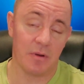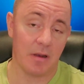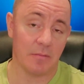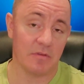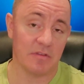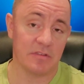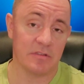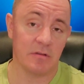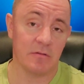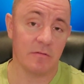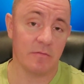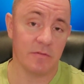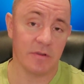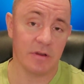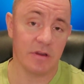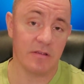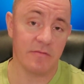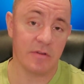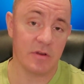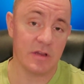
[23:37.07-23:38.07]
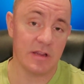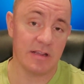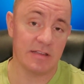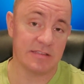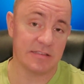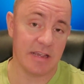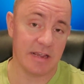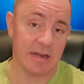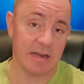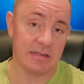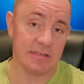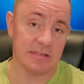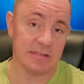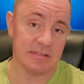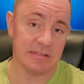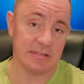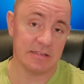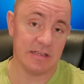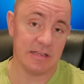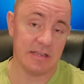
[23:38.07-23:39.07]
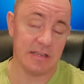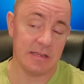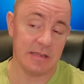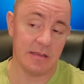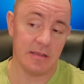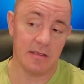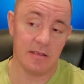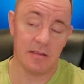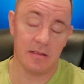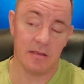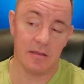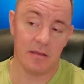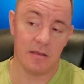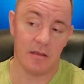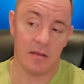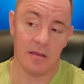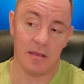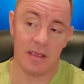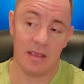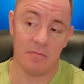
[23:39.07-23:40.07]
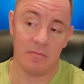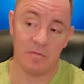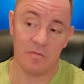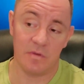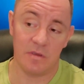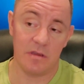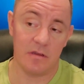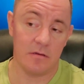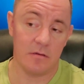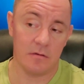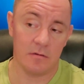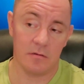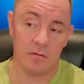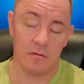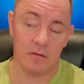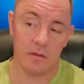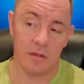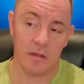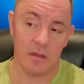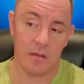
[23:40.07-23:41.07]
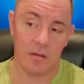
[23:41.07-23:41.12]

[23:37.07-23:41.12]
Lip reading: but I'm still very, very excited to see Ampere,